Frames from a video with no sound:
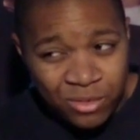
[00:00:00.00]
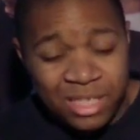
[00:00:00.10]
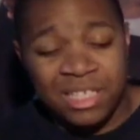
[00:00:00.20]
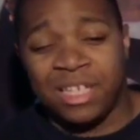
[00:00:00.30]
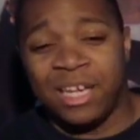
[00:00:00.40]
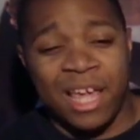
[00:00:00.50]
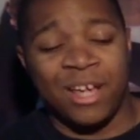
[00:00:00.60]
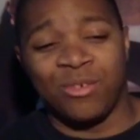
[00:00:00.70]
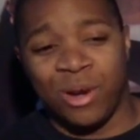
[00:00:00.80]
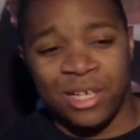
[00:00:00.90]
really seen
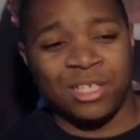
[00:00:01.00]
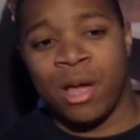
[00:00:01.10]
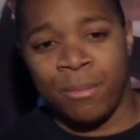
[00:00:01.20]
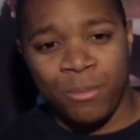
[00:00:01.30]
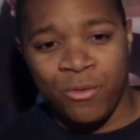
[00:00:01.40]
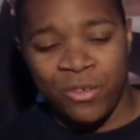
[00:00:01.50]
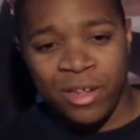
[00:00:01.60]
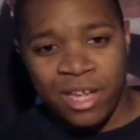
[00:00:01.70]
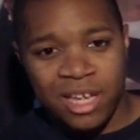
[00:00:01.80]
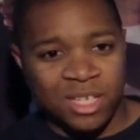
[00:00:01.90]
a great zombie
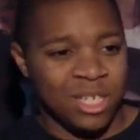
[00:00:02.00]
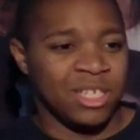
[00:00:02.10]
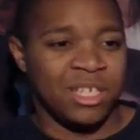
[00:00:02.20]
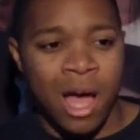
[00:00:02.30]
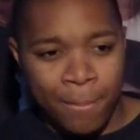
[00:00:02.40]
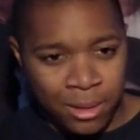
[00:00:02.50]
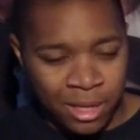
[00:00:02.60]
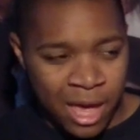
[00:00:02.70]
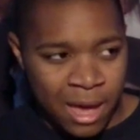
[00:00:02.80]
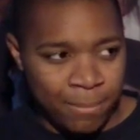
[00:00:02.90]
movie since
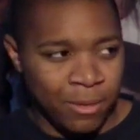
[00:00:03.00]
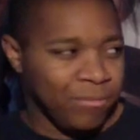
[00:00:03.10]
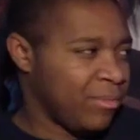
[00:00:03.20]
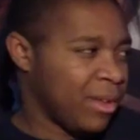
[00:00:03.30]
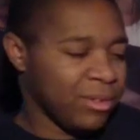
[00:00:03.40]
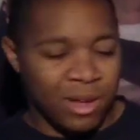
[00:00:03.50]
Zombieland, but